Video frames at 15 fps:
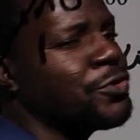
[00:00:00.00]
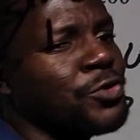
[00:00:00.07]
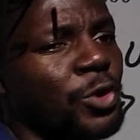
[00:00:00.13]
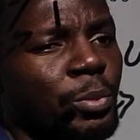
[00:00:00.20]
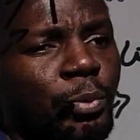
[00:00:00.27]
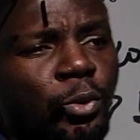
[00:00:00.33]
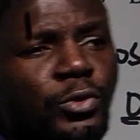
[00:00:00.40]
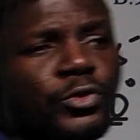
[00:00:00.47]

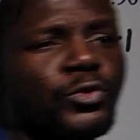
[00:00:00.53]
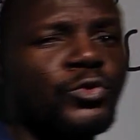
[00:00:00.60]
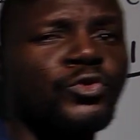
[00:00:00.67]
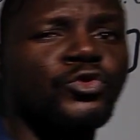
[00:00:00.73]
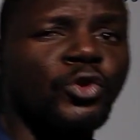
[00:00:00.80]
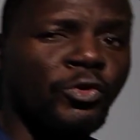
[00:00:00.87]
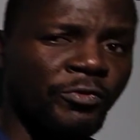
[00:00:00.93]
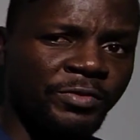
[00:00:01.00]
supposed to
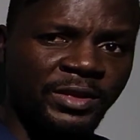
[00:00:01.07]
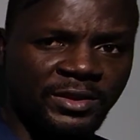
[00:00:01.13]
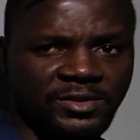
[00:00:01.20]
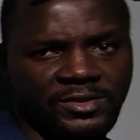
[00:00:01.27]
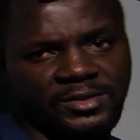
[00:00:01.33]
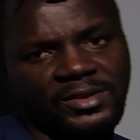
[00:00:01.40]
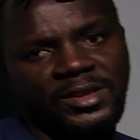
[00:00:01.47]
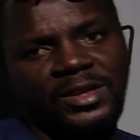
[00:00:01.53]
solve
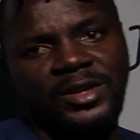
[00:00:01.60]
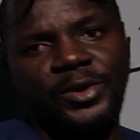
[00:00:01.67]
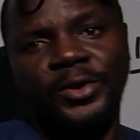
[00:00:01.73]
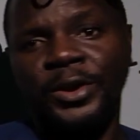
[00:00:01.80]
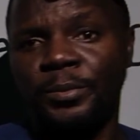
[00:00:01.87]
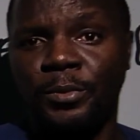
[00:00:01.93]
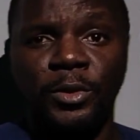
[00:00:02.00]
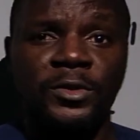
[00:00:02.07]
this.
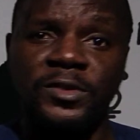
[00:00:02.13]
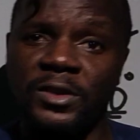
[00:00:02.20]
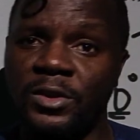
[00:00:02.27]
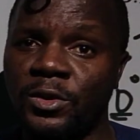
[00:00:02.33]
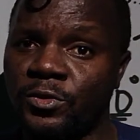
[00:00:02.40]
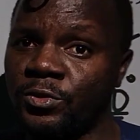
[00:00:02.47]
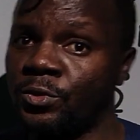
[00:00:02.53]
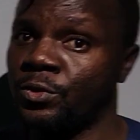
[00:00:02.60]
On a more
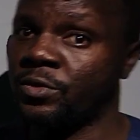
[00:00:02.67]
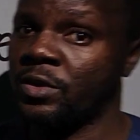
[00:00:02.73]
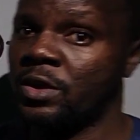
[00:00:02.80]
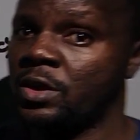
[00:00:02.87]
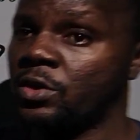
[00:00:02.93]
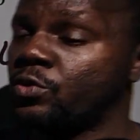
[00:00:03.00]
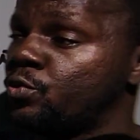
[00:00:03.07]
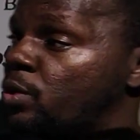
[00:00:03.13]
serious note,
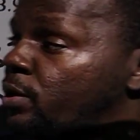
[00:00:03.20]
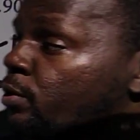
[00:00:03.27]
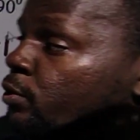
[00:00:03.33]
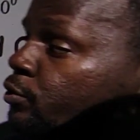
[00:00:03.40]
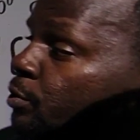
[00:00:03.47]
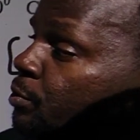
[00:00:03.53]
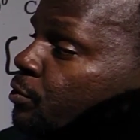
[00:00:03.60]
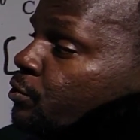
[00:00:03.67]
you are not
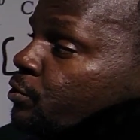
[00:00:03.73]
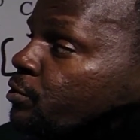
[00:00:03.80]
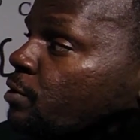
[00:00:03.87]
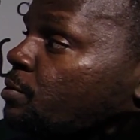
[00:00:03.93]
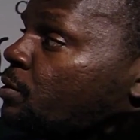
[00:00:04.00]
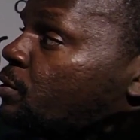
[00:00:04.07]
supposed to solve